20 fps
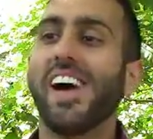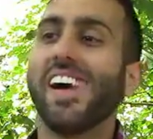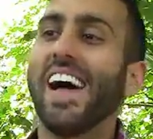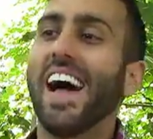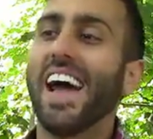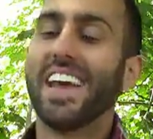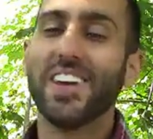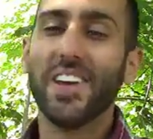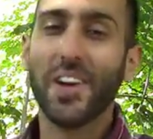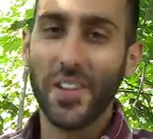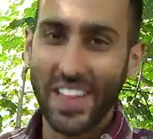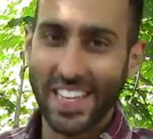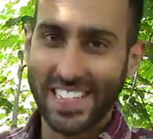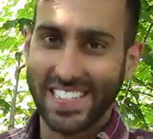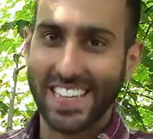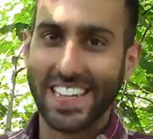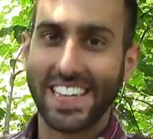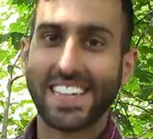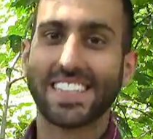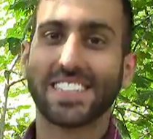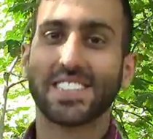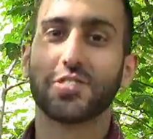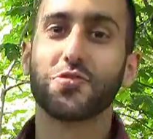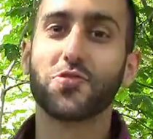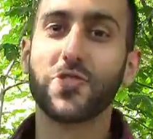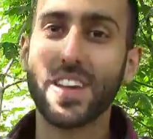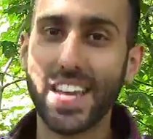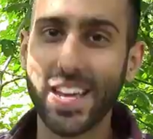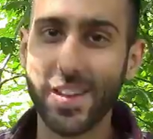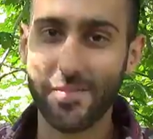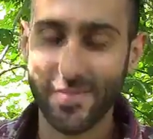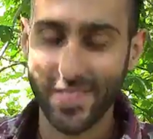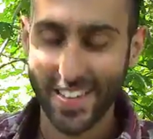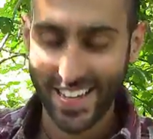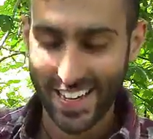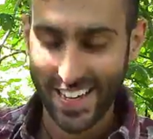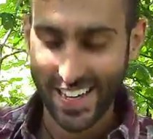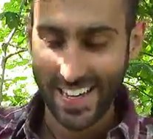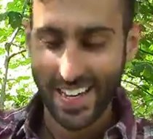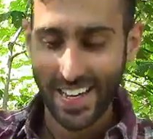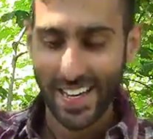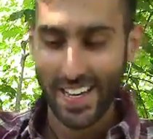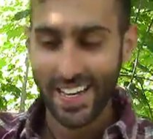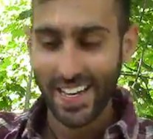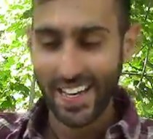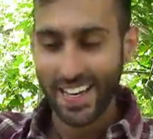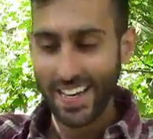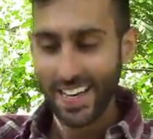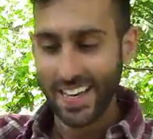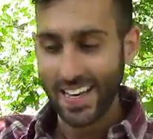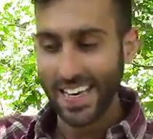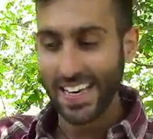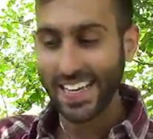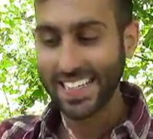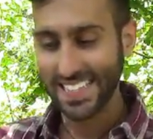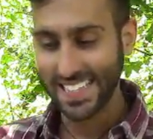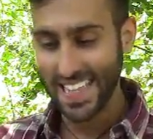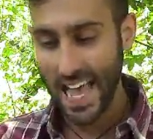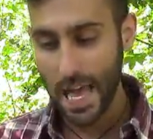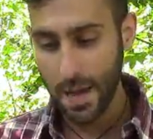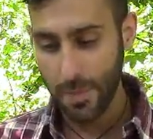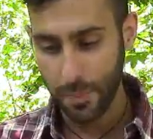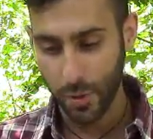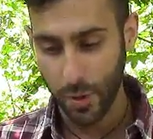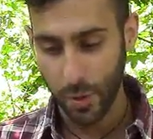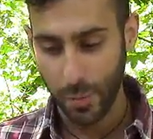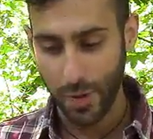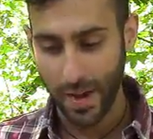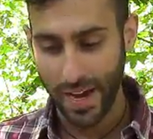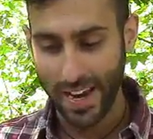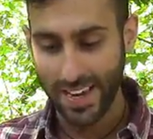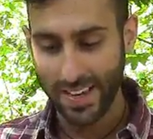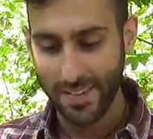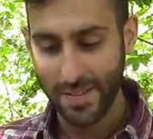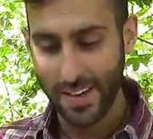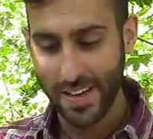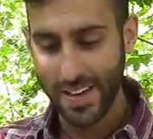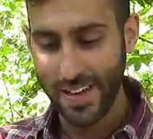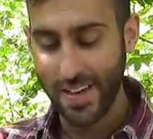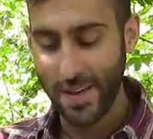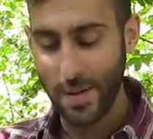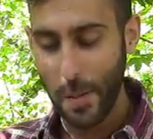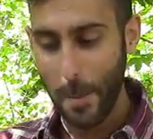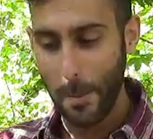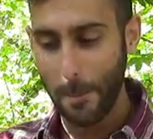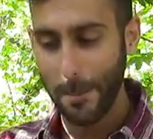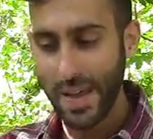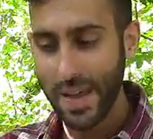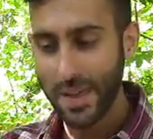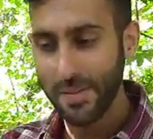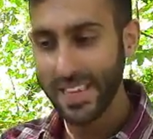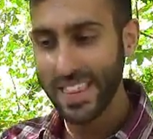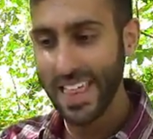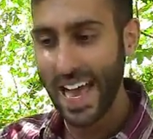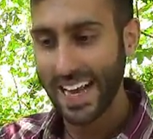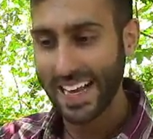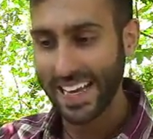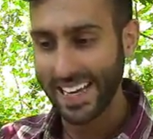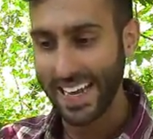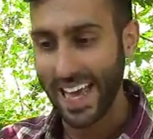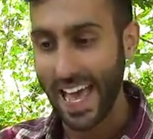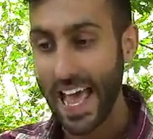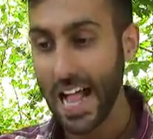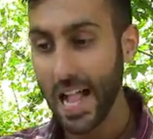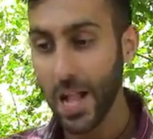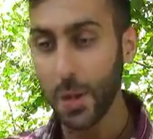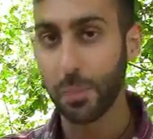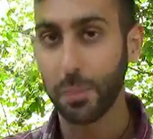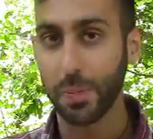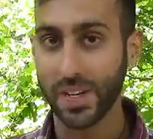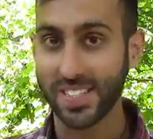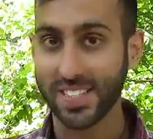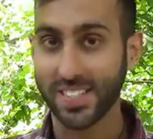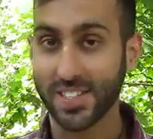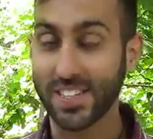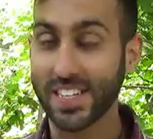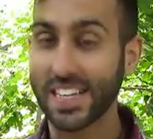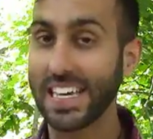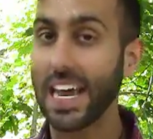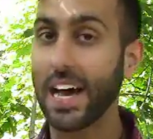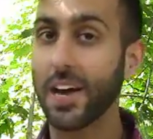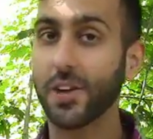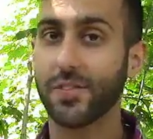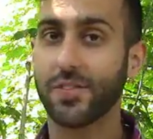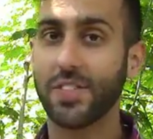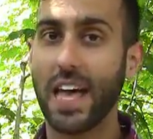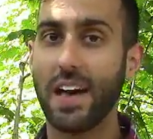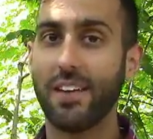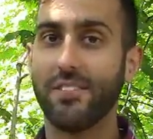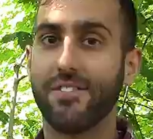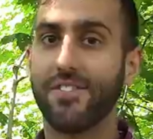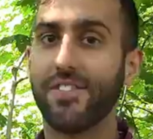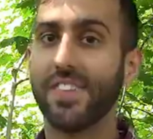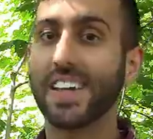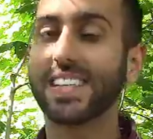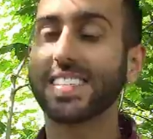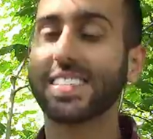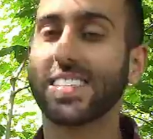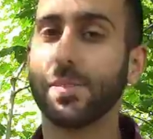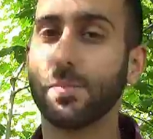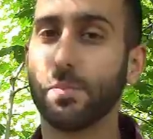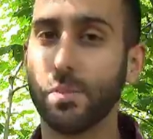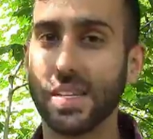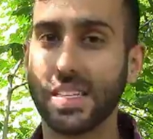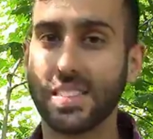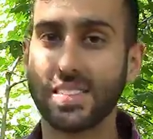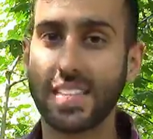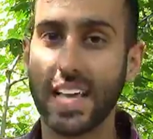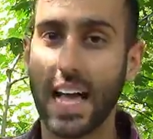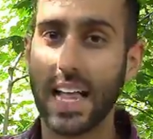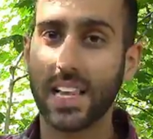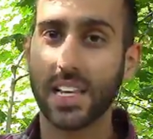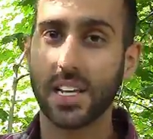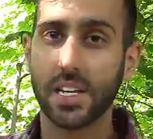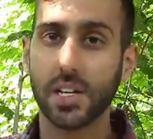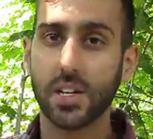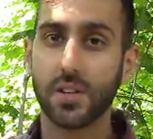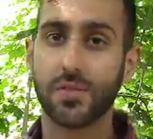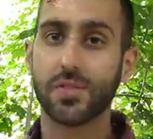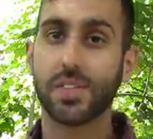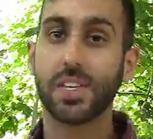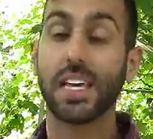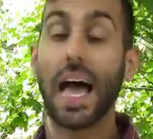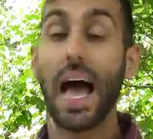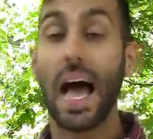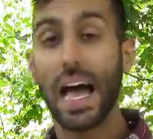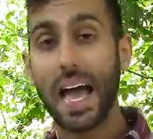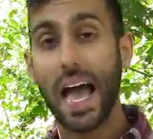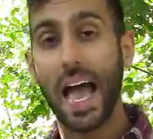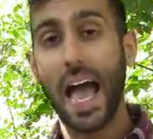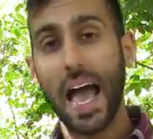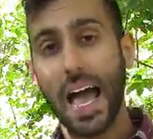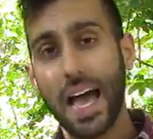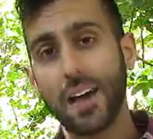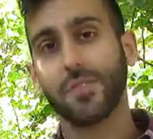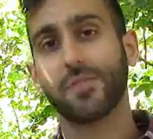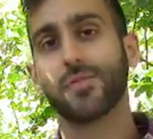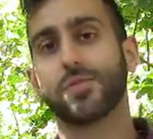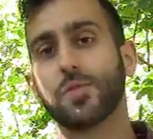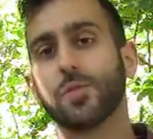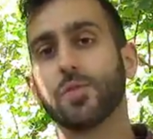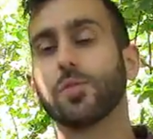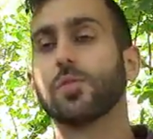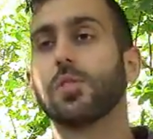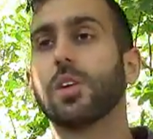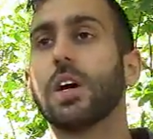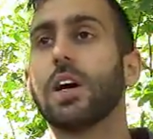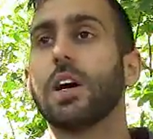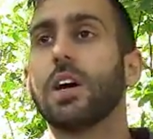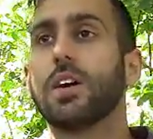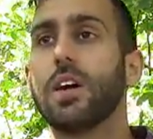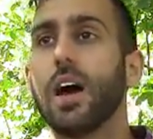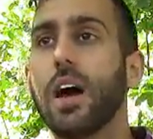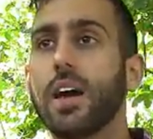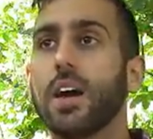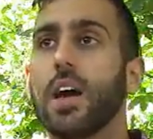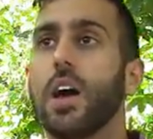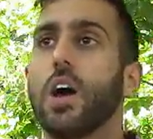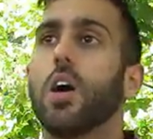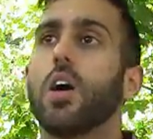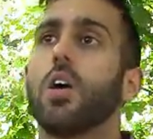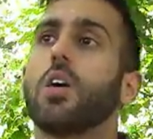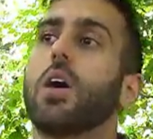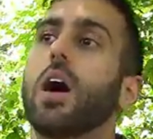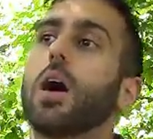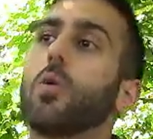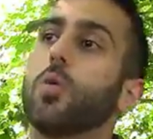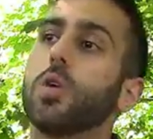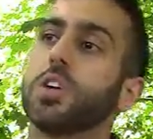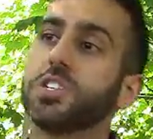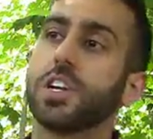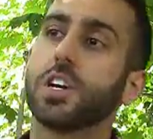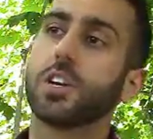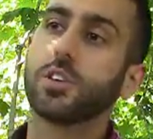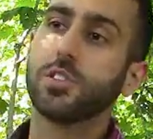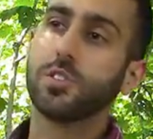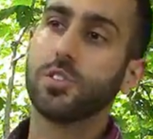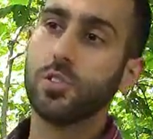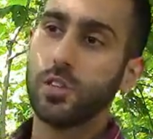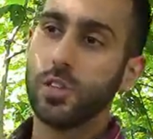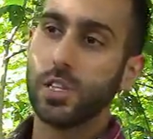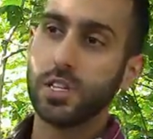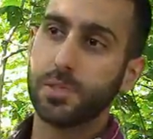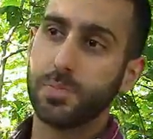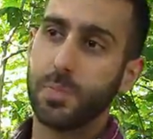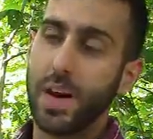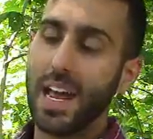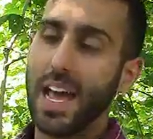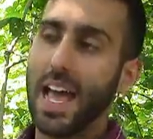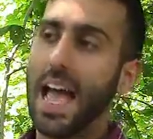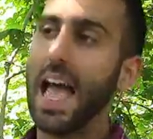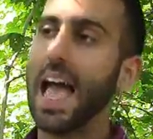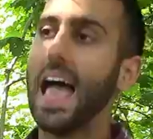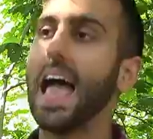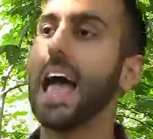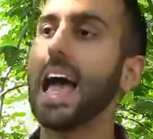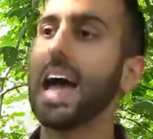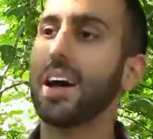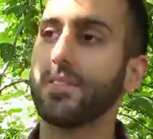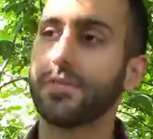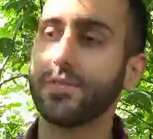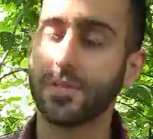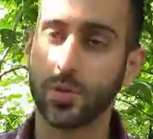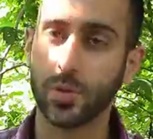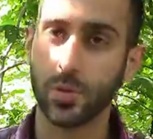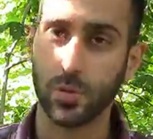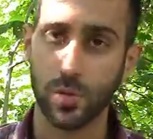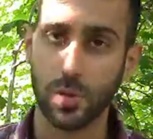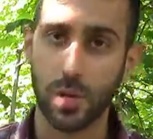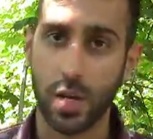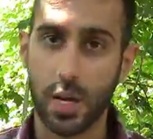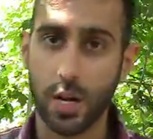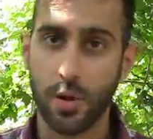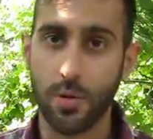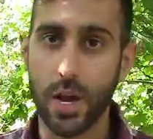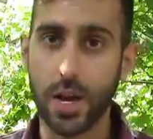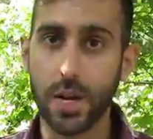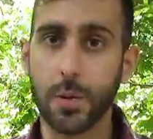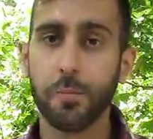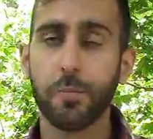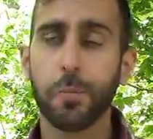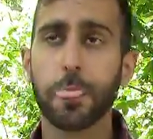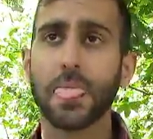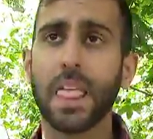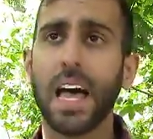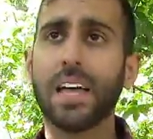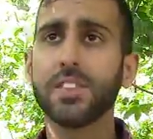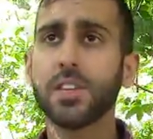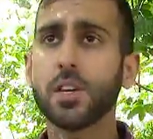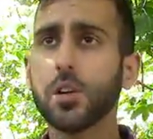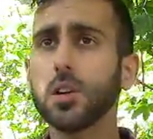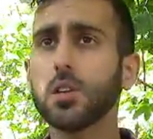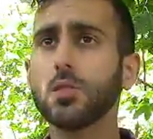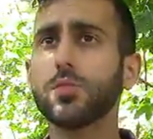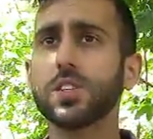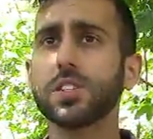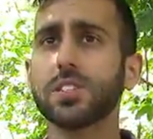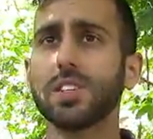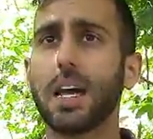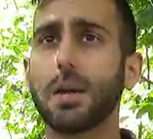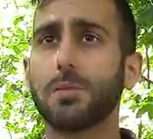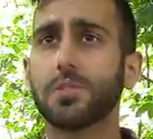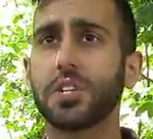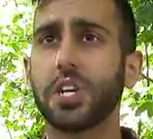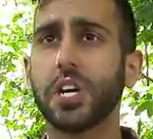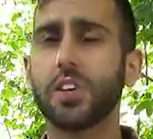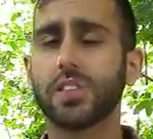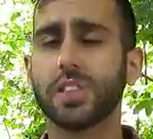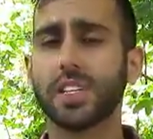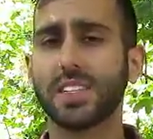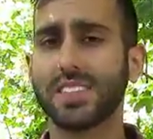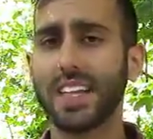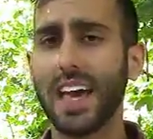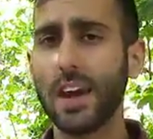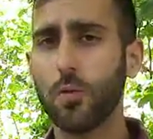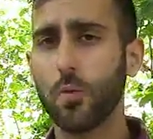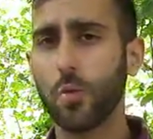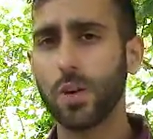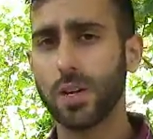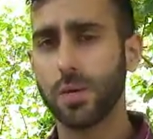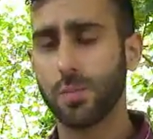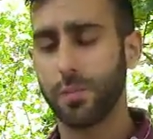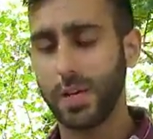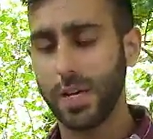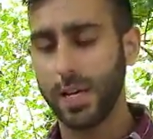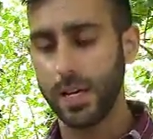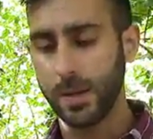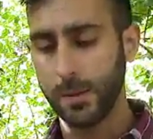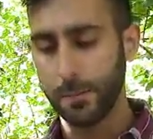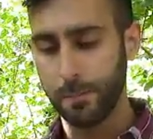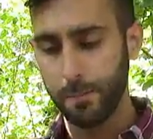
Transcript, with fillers: I know that's an extreme example, but maybe that can help us to get out of that victim mentality of the I have to, right? Oh, I wish I could do this, but I have to, right? And the only reason I'm sharing this, I don't want to be